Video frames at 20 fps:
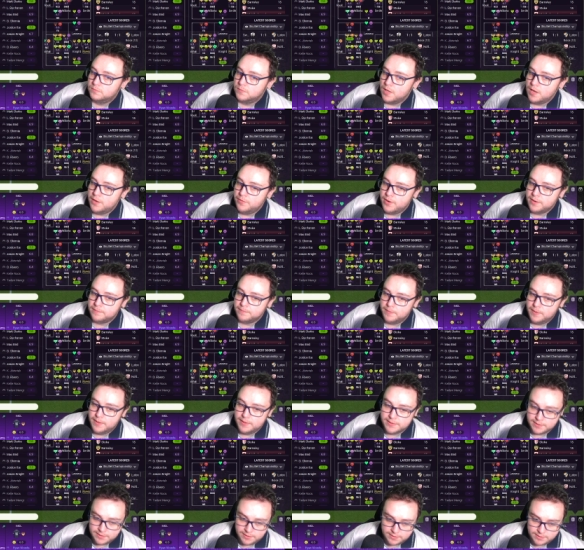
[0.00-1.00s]
Hey, Rick,
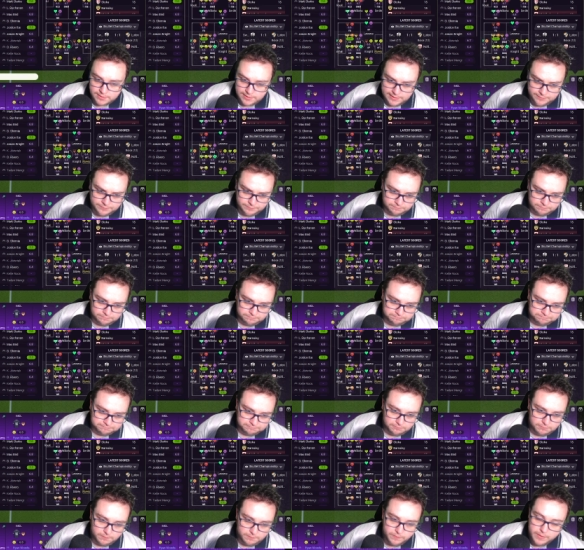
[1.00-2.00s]
is this the save?
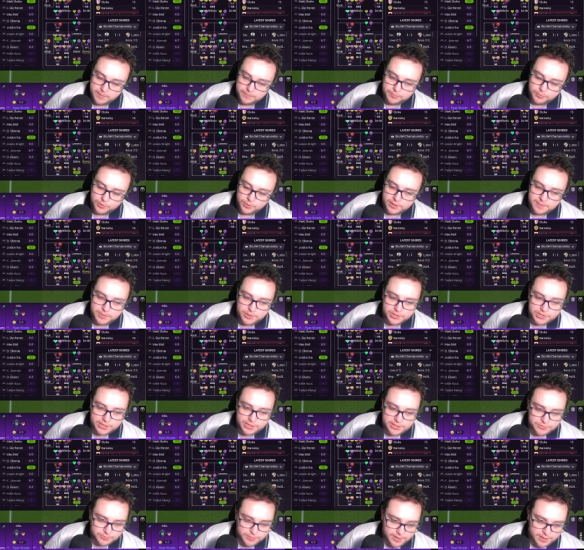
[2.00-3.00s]
Pretty much
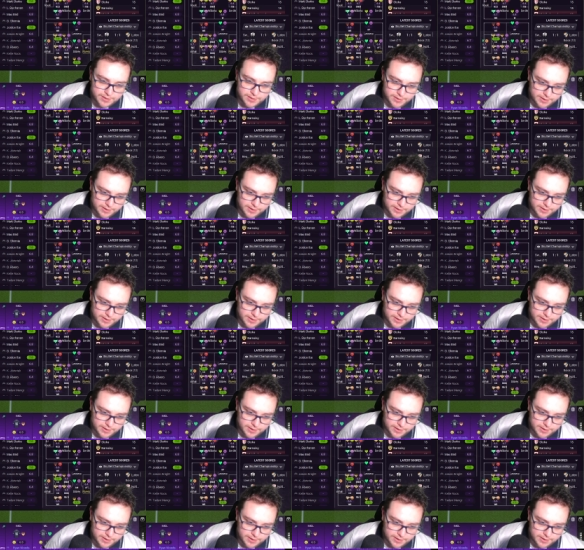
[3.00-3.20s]
is, Rain,